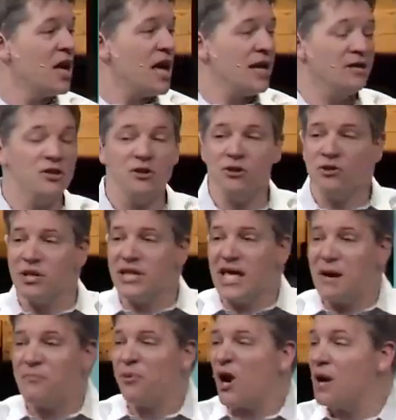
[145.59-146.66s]
and usually
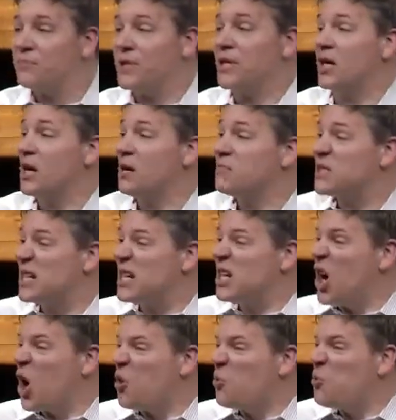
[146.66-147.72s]
that prompting comes in
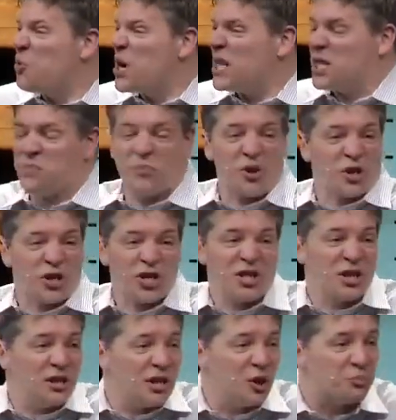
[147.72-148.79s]
a whisper, just a
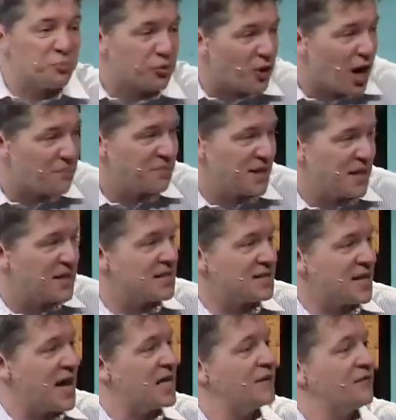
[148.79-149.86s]
little prompting
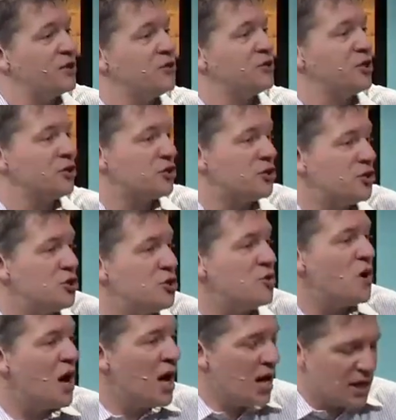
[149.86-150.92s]
inside of you to do
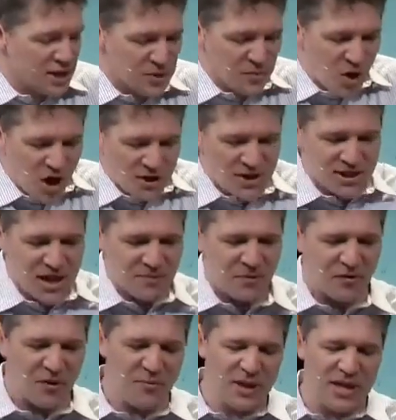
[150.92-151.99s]
a small step
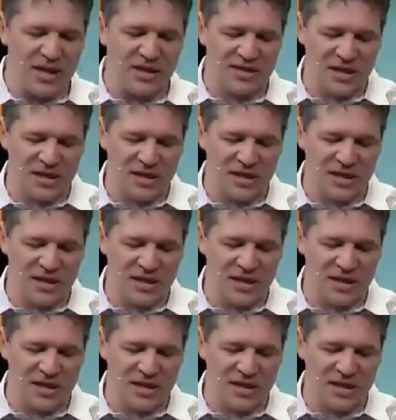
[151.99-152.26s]
of obedience.